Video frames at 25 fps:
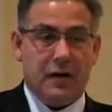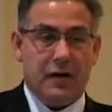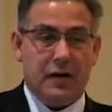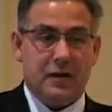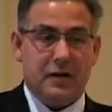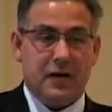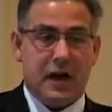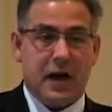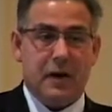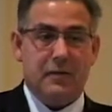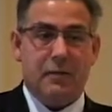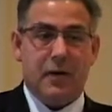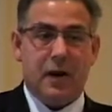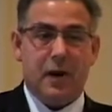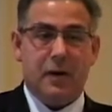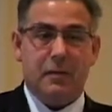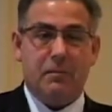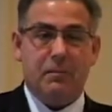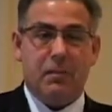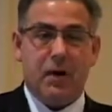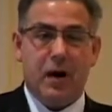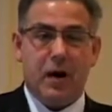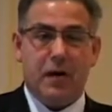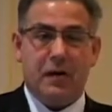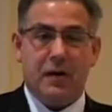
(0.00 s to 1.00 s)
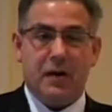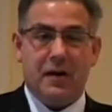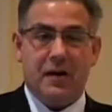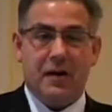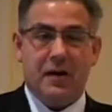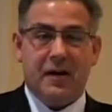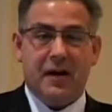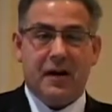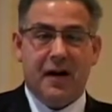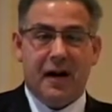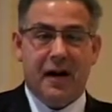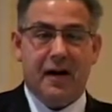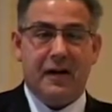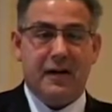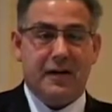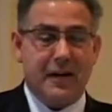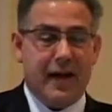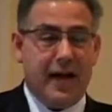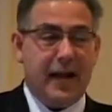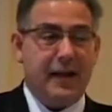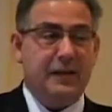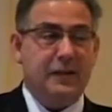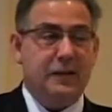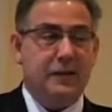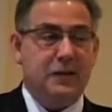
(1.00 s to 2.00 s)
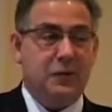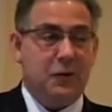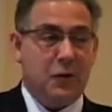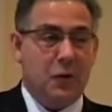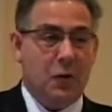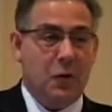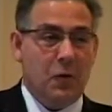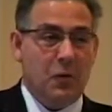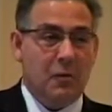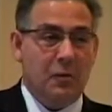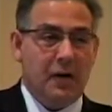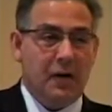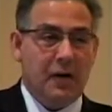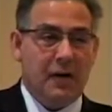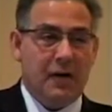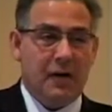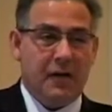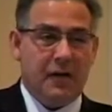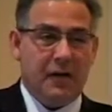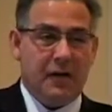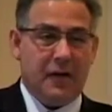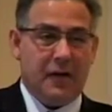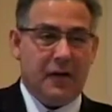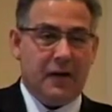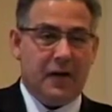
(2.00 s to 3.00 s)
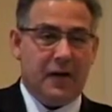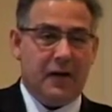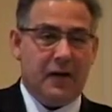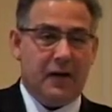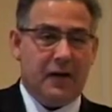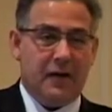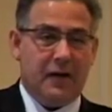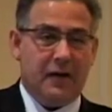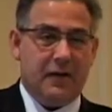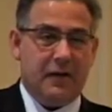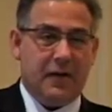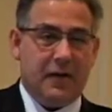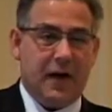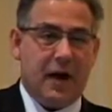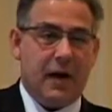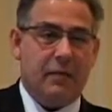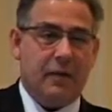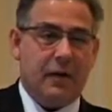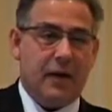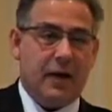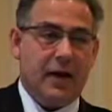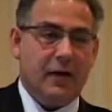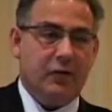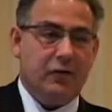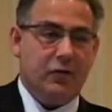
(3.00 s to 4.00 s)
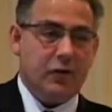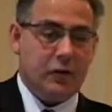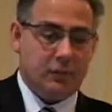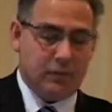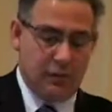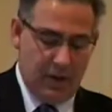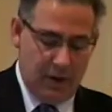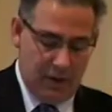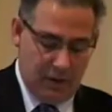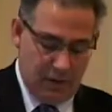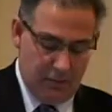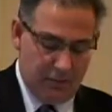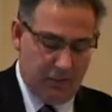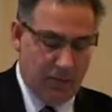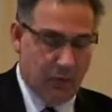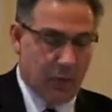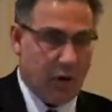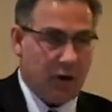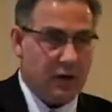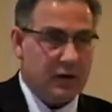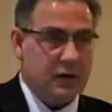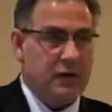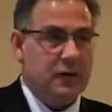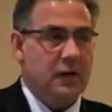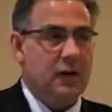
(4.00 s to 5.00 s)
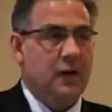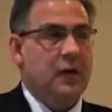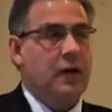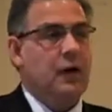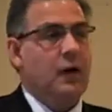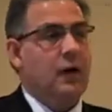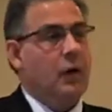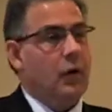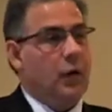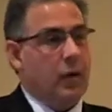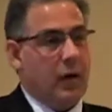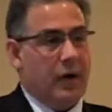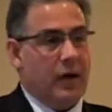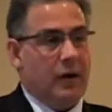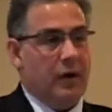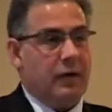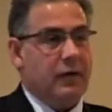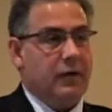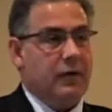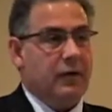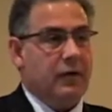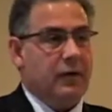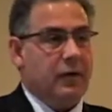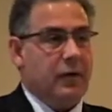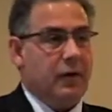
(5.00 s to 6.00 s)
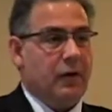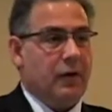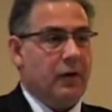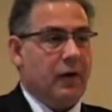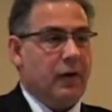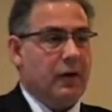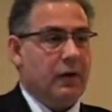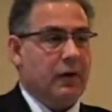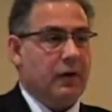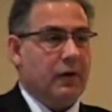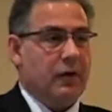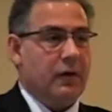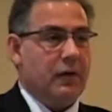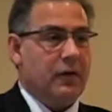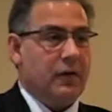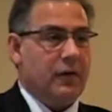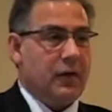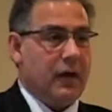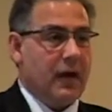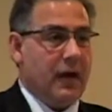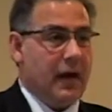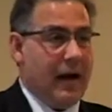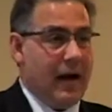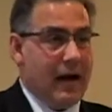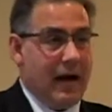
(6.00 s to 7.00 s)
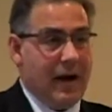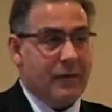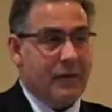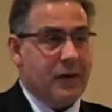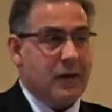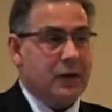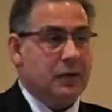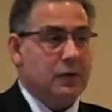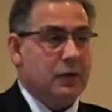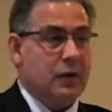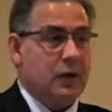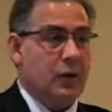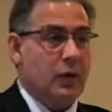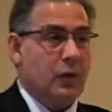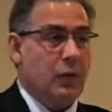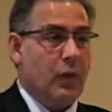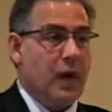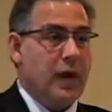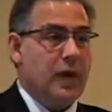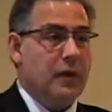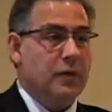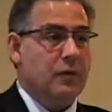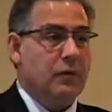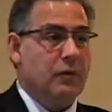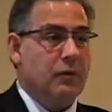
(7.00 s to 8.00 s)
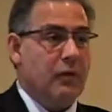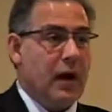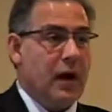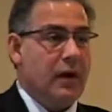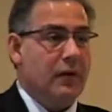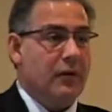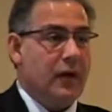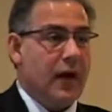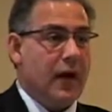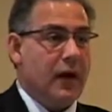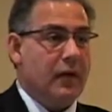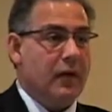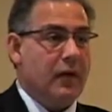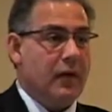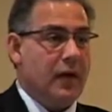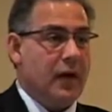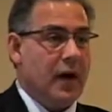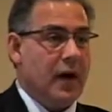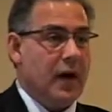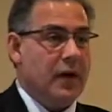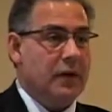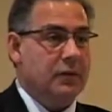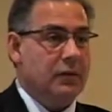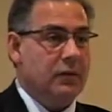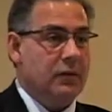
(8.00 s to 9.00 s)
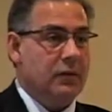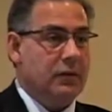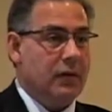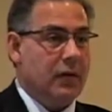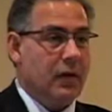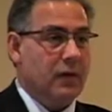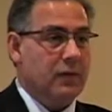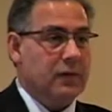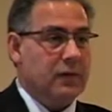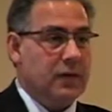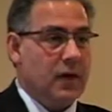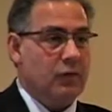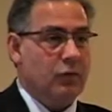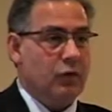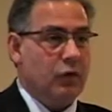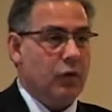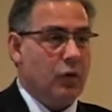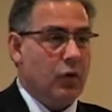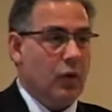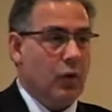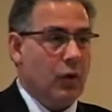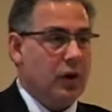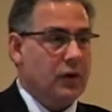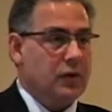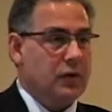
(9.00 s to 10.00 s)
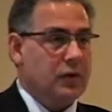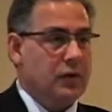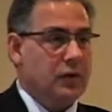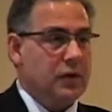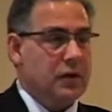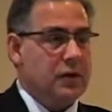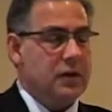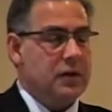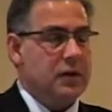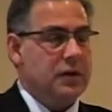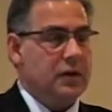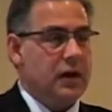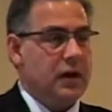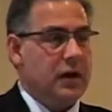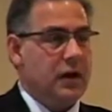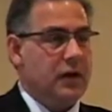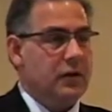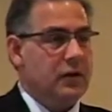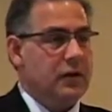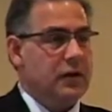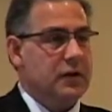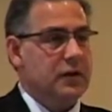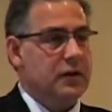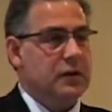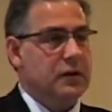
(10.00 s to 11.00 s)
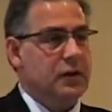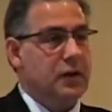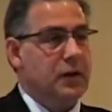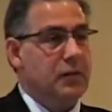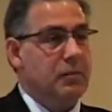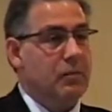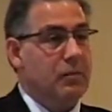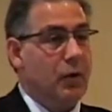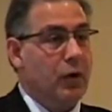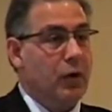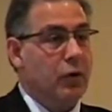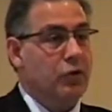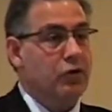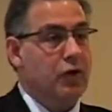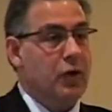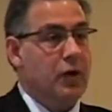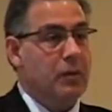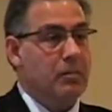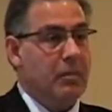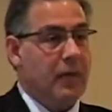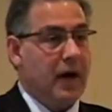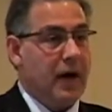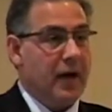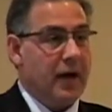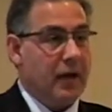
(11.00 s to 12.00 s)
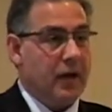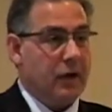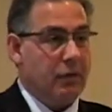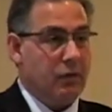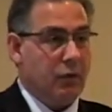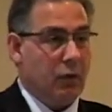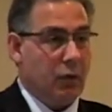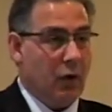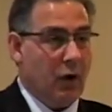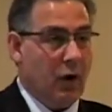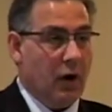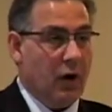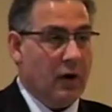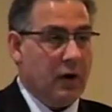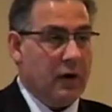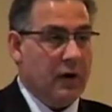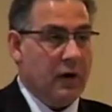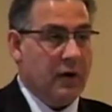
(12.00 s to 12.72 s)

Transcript: signed by the party against whom the obligation is being enforced. Well, there are obviously ways around that in the eyes of several courts, and this is an emerging body of law.